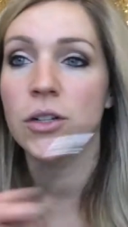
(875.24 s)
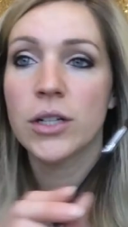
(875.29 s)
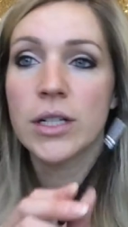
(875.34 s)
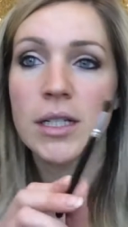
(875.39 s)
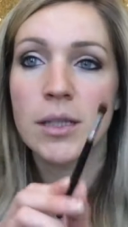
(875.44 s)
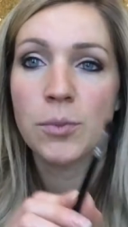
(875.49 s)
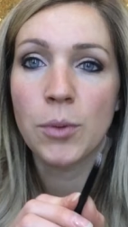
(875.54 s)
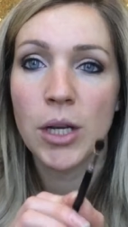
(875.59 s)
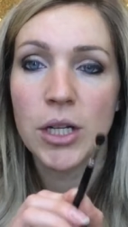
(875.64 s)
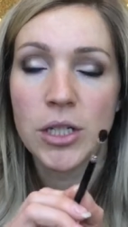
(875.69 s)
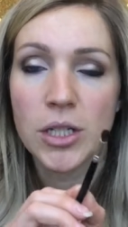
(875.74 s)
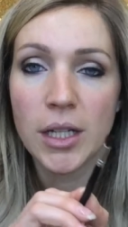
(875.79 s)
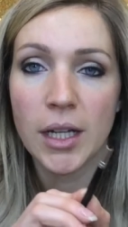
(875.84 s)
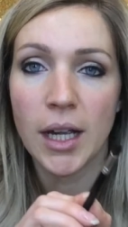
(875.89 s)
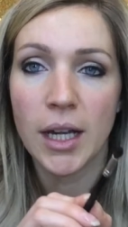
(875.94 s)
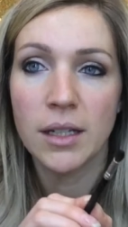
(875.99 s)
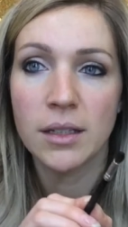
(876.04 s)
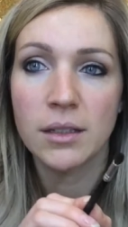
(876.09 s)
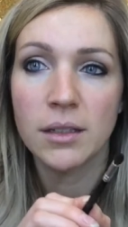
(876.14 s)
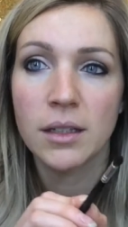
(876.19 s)
crease brush
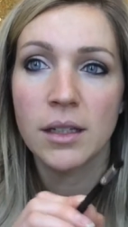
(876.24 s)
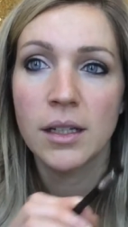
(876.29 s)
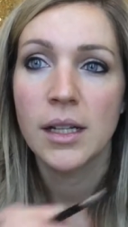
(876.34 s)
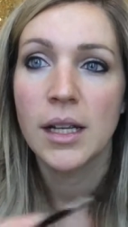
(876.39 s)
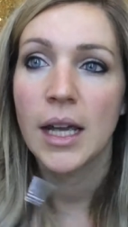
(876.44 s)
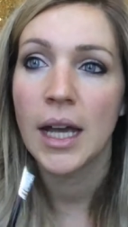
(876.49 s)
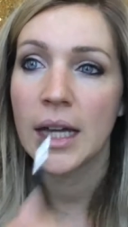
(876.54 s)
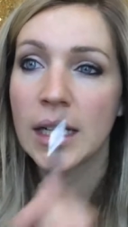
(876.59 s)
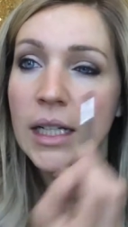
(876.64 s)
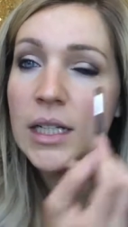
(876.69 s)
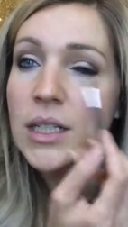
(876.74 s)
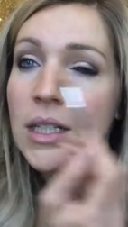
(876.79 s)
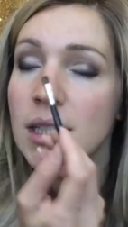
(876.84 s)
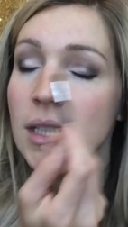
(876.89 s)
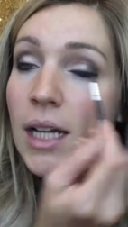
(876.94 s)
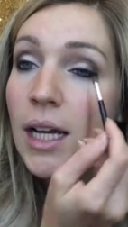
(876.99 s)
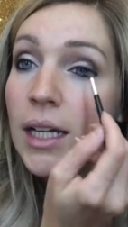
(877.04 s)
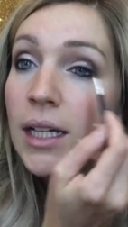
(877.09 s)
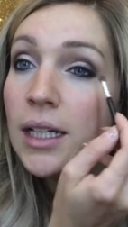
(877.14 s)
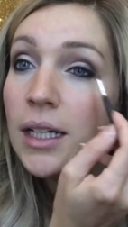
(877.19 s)
again, and I
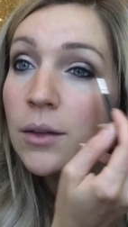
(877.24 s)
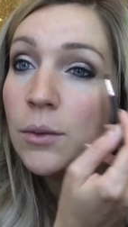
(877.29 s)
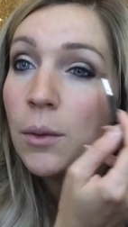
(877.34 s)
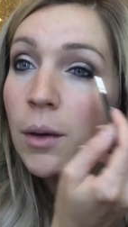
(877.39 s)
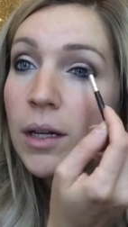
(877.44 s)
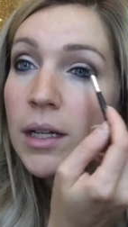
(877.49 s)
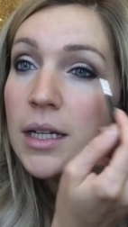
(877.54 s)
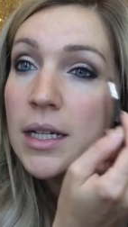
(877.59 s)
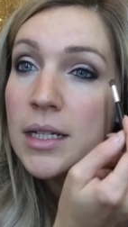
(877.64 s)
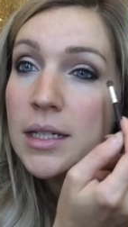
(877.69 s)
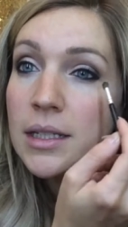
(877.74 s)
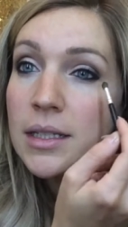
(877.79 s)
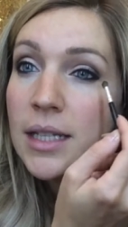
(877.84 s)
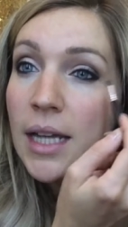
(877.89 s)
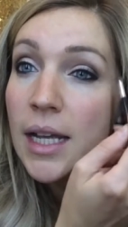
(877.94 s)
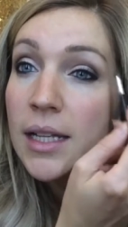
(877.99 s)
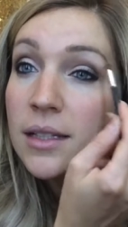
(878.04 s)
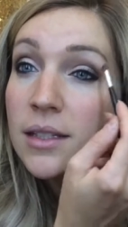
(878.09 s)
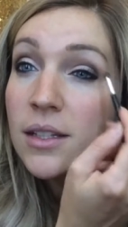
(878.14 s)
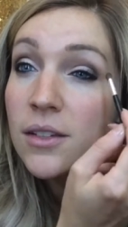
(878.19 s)
just kind of want to
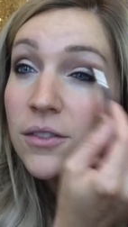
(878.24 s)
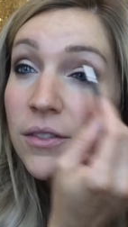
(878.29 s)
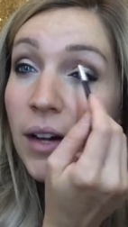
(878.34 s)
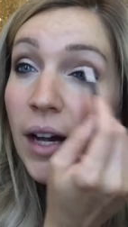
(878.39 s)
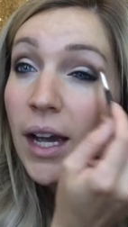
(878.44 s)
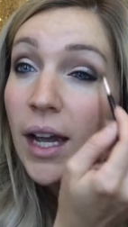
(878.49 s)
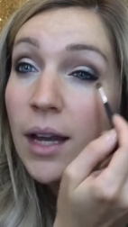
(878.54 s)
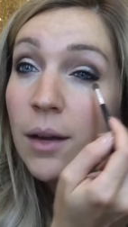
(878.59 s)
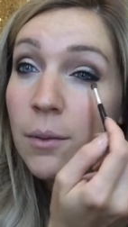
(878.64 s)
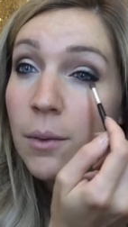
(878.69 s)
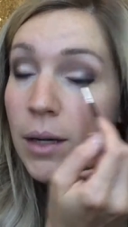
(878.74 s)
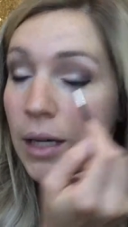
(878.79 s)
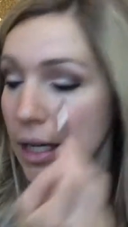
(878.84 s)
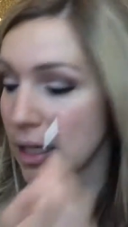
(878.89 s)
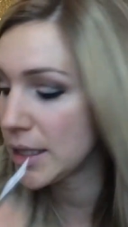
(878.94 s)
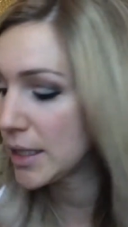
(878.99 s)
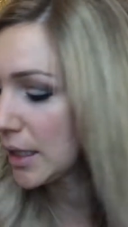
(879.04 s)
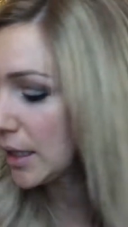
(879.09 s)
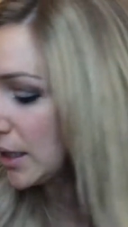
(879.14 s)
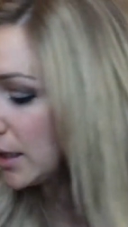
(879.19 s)
intensify what
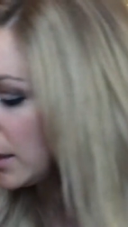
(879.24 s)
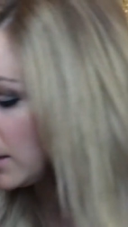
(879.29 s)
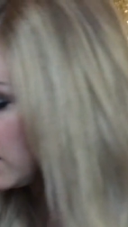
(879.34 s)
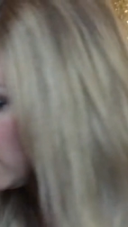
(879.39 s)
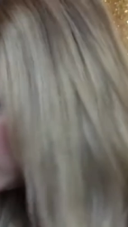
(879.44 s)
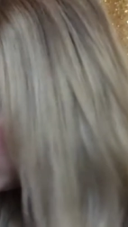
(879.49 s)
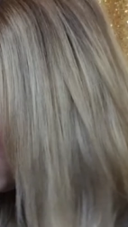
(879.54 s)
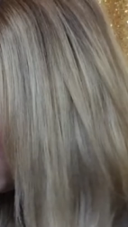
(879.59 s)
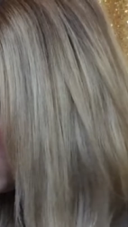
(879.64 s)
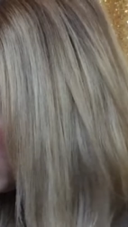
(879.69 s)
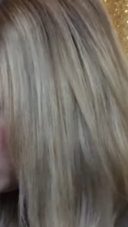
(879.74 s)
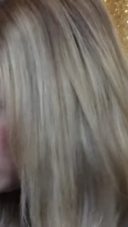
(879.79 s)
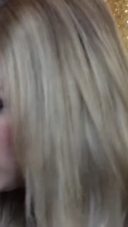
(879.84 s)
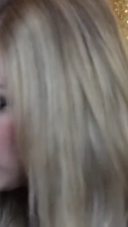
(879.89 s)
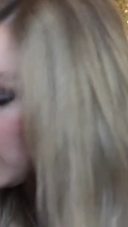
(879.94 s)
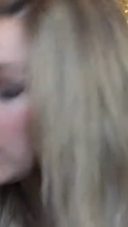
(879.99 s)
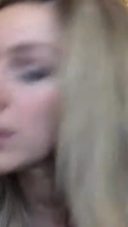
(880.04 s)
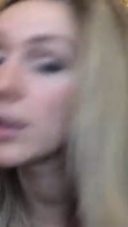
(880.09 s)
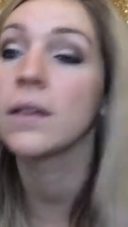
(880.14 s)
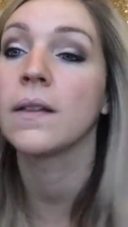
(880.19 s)
I did
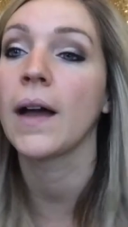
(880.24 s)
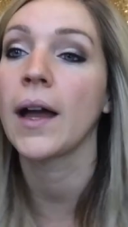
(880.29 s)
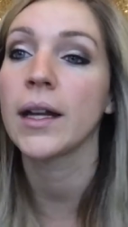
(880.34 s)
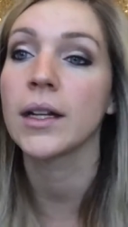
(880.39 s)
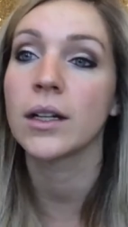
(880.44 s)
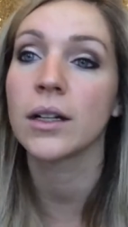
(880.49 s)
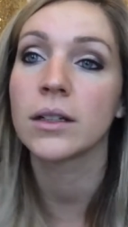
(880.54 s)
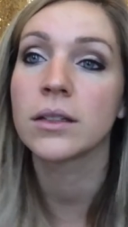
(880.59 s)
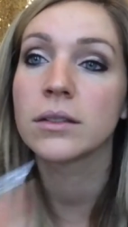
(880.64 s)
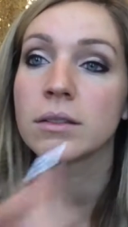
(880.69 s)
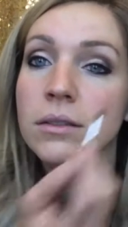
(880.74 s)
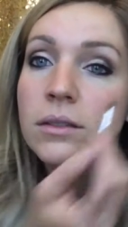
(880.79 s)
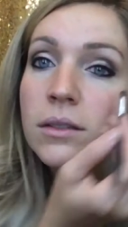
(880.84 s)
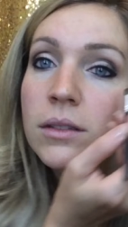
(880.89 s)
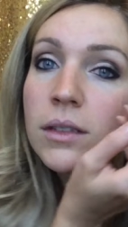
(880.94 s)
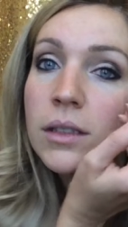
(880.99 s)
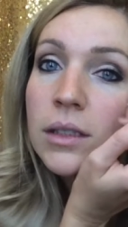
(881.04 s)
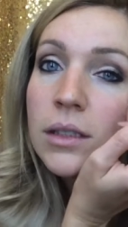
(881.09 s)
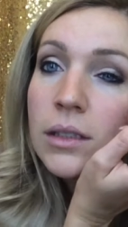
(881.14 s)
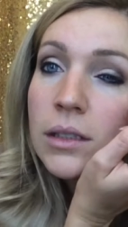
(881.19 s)
with the liner.
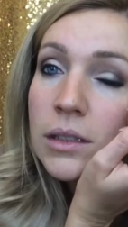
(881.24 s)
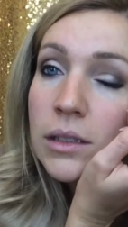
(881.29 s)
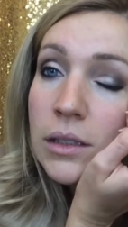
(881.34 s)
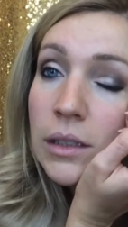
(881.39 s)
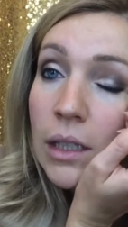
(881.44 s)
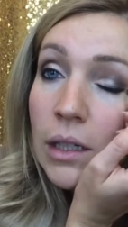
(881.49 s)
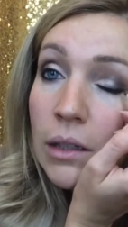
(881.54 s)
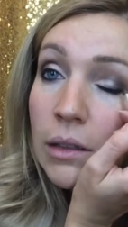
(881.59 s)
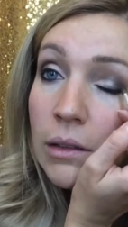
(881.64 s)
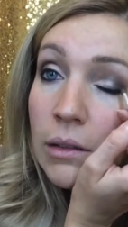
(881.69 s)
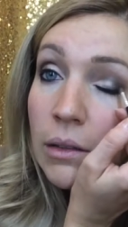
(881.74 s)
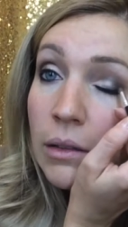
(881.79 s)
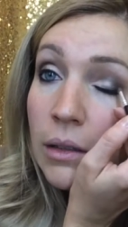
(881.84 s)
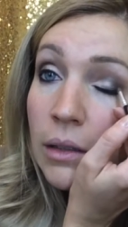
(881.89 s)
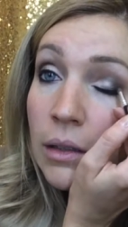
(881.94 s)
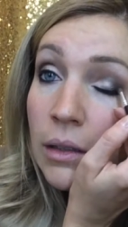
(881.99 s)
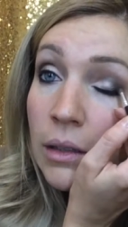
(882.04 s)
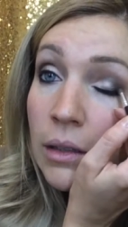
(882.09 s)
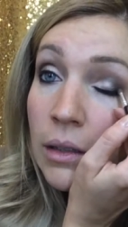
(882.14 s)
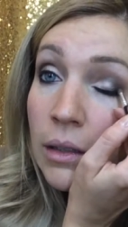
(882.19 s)
So
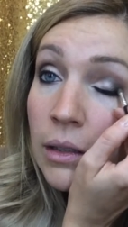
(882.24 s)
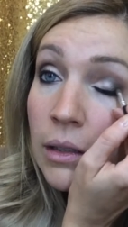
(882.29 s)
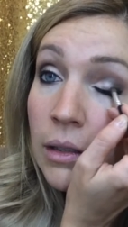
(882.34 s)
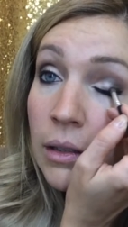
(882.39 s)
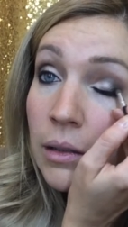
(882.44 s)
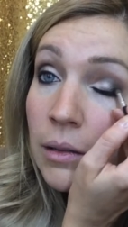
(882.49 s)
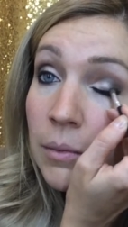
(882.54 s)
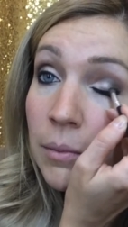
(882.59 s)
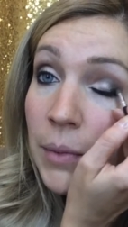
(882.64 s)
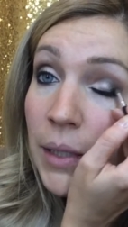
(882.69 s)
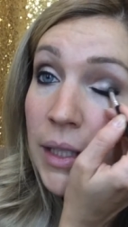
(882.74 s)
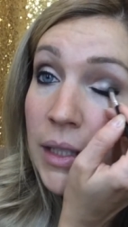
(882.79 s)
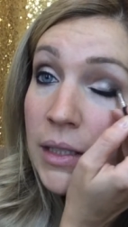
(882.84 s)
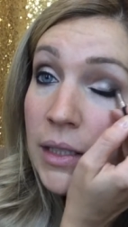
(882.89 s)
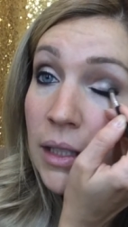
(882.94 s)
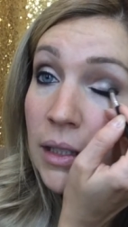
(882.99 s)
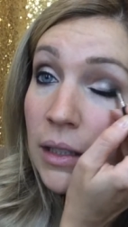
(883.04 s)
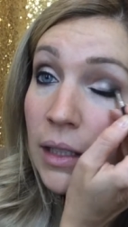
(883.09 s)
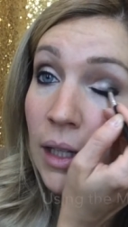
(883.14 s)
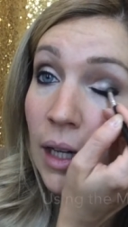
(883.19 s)

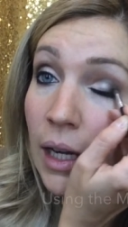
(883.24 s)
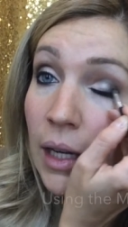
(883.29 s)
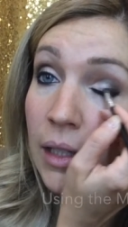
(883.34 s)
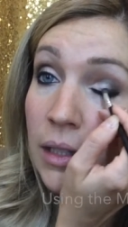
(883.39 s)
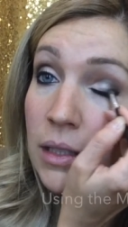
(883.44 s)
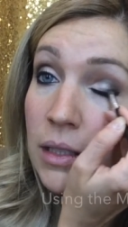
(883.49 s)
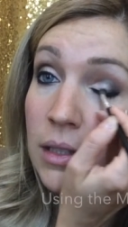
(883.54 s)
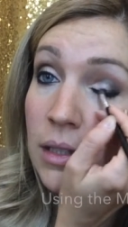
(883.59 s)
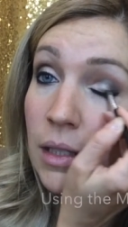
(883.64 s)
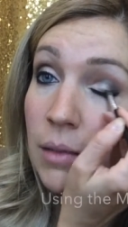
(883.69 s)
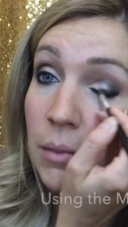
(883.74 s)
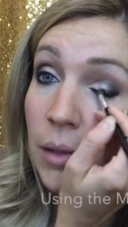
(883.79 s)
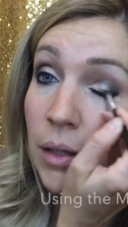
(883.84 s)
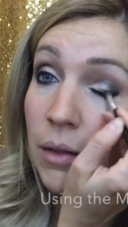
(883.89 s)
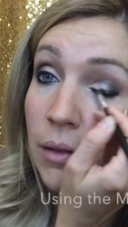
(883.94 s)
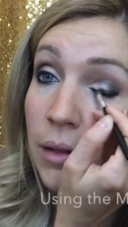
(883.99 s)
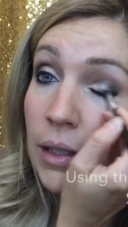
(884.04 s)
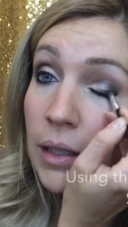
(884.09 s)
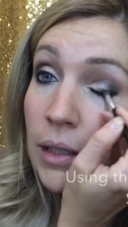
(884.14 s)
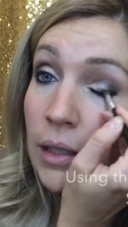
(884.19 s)
basically I just am
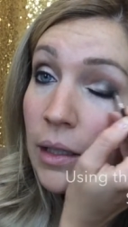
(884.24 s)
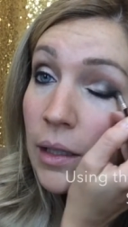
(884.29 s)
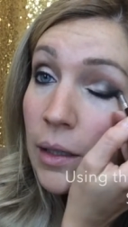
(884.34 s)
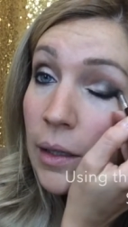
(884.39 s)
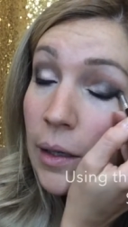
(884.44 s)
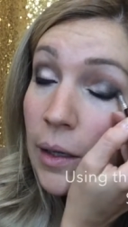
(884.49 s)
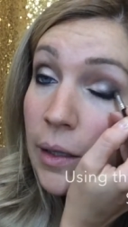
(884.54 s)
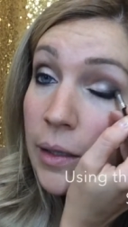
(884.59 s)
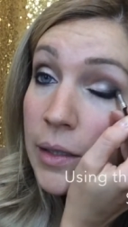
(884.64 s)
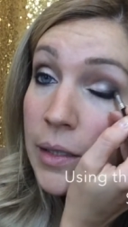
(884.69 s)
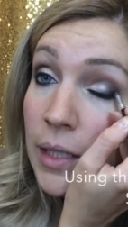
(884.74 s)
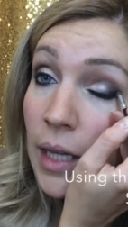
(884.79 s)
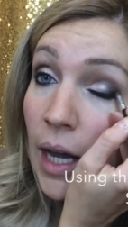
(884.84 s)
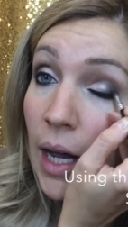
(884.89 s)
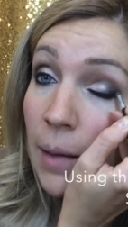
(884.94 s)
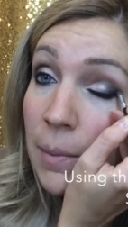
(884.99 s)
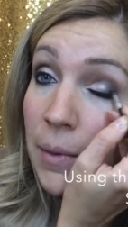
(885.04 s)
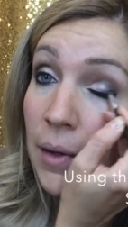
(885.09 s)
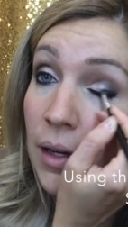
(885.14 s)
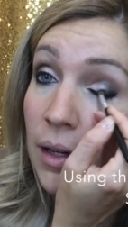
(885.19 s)
going on
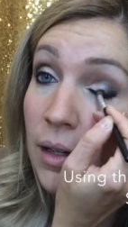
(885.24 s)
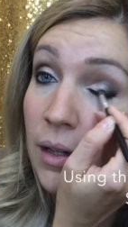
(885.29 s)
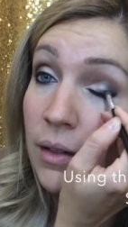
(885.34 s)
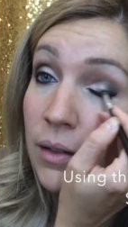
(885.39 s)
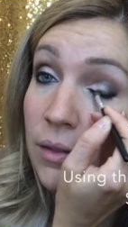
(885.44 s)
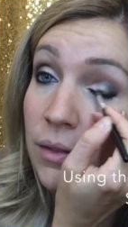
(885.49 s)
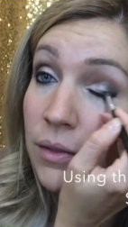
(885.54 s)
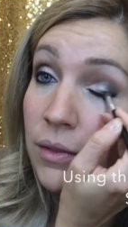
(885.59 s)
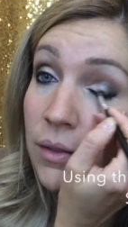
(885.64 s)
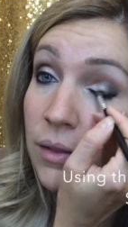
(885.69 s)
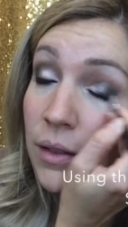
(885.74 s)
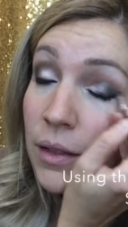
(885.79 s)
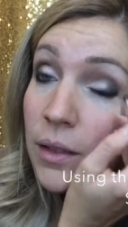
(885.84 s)
top of